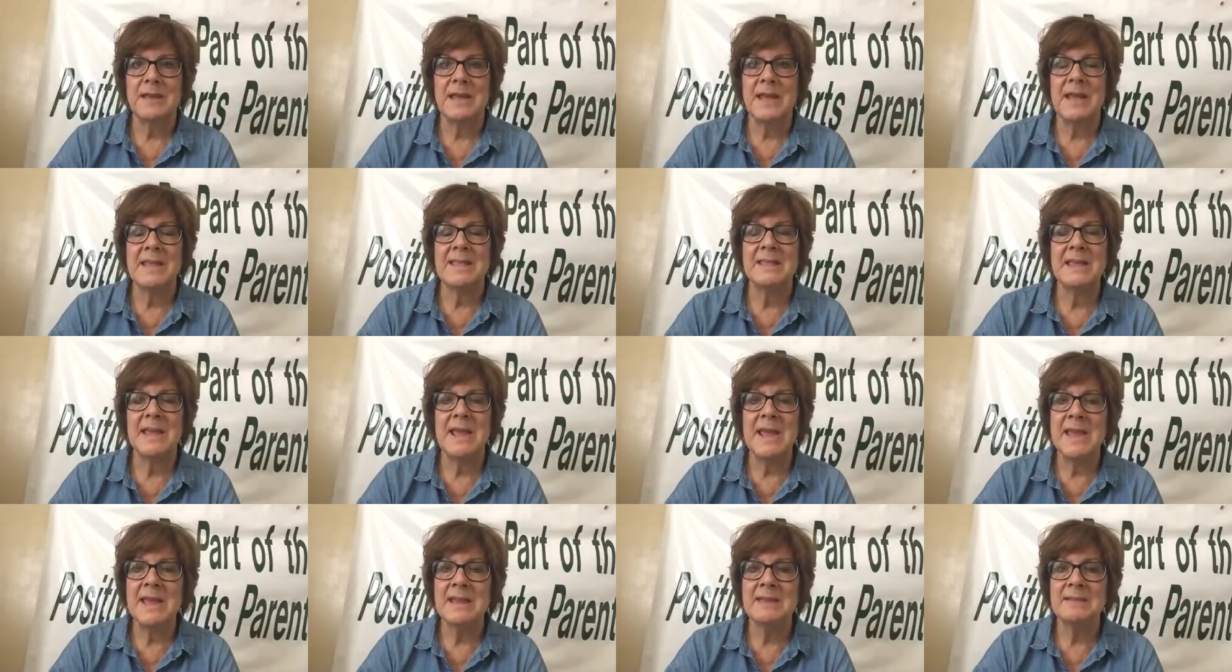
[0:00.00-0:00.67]
And
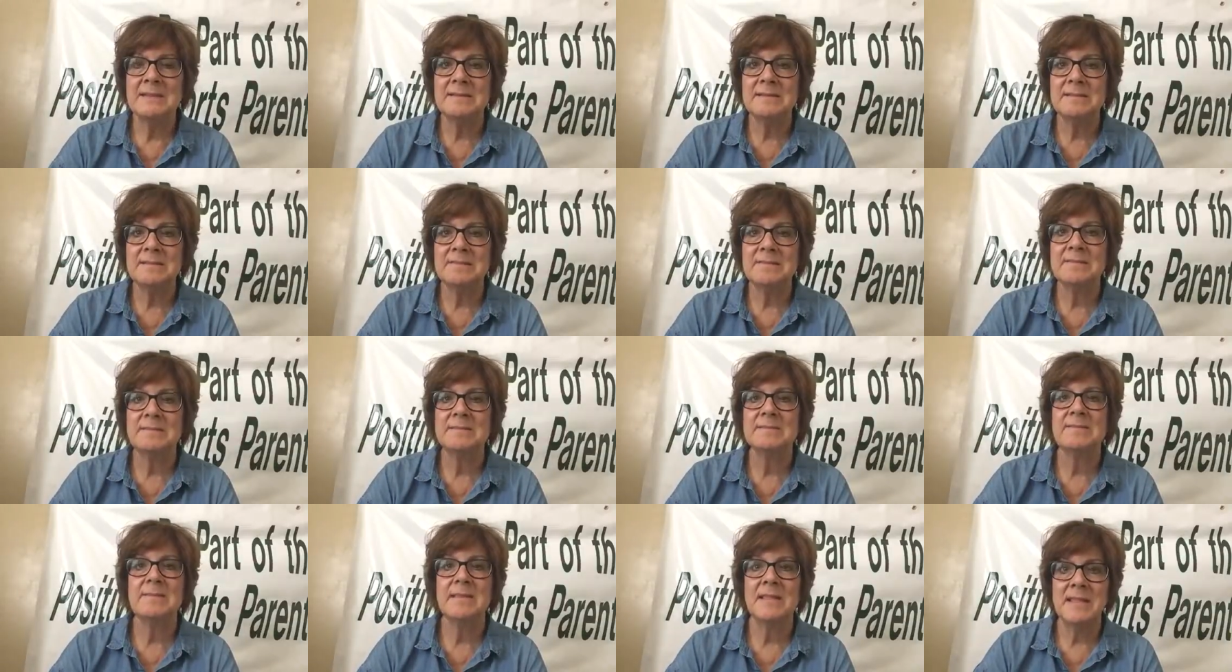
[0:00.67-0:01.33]
then,
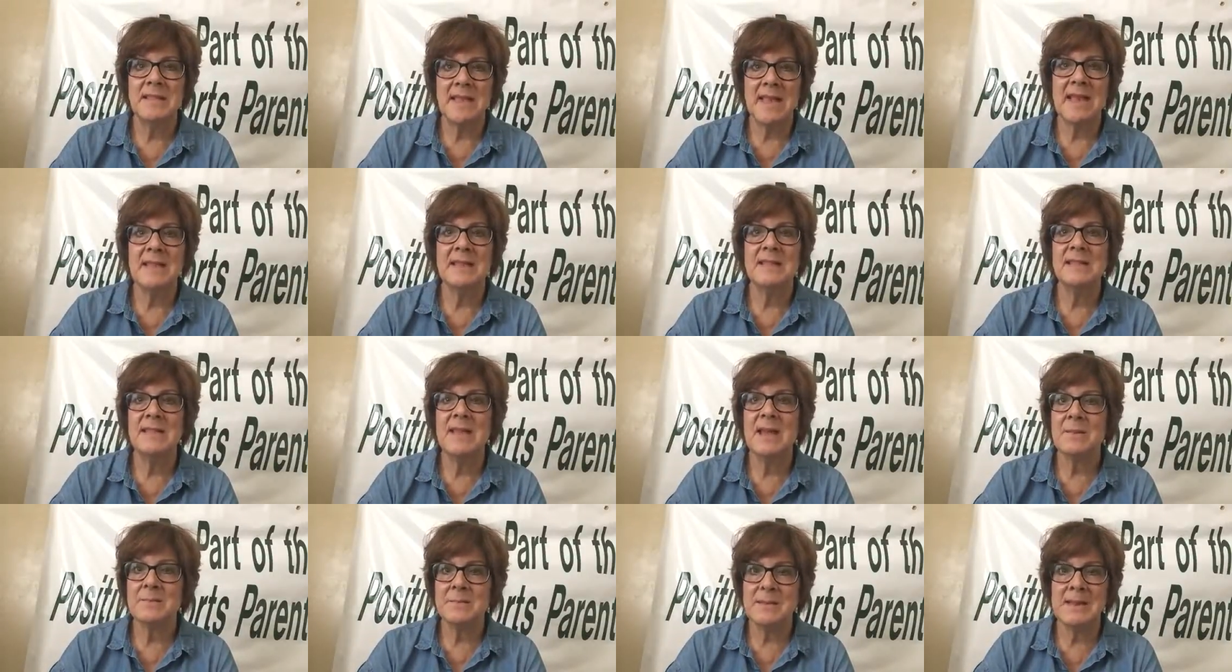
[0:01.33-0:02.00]

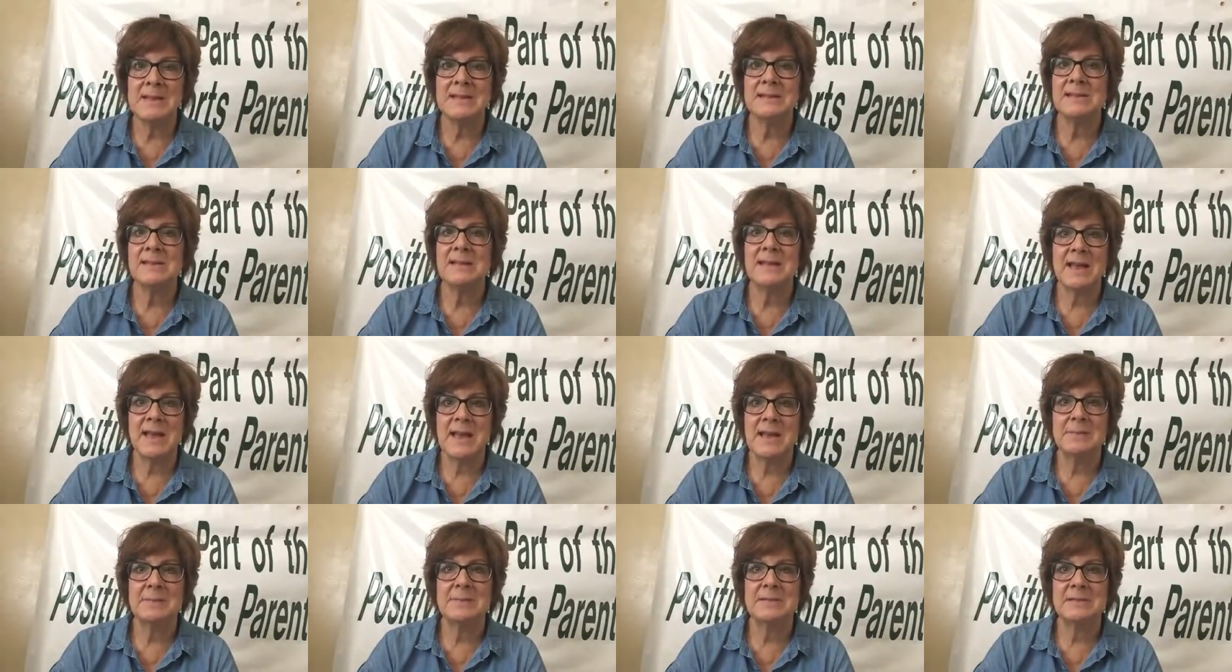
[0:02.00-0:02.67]
then amazing
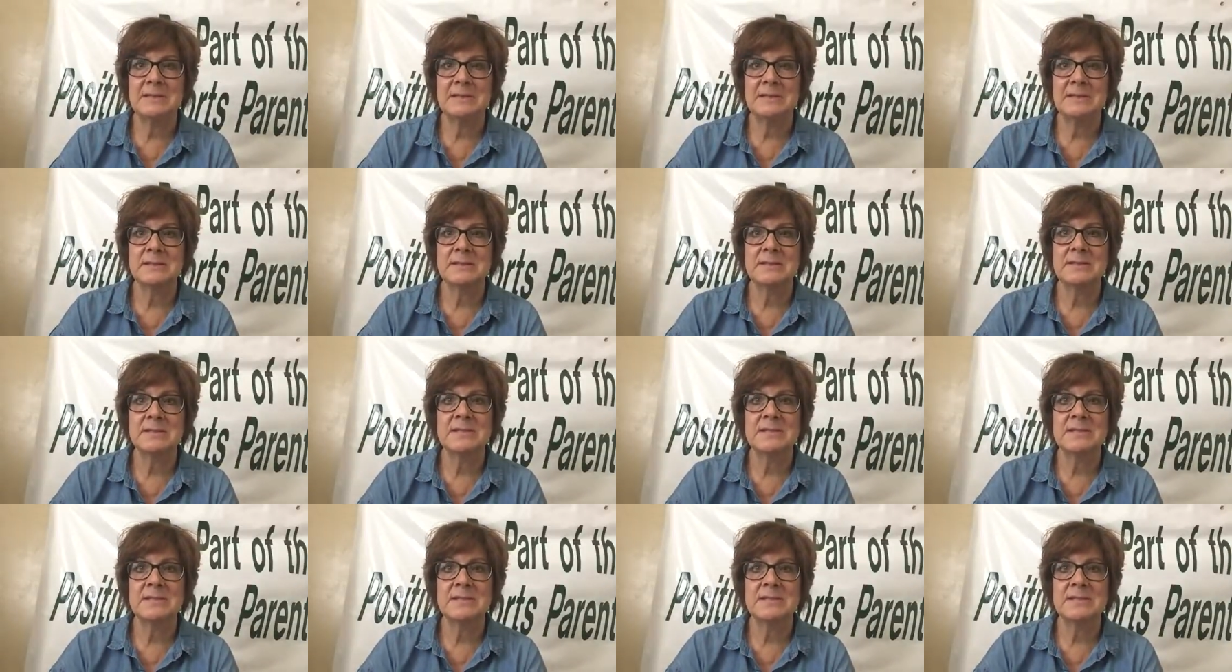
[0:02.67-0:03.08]
happens.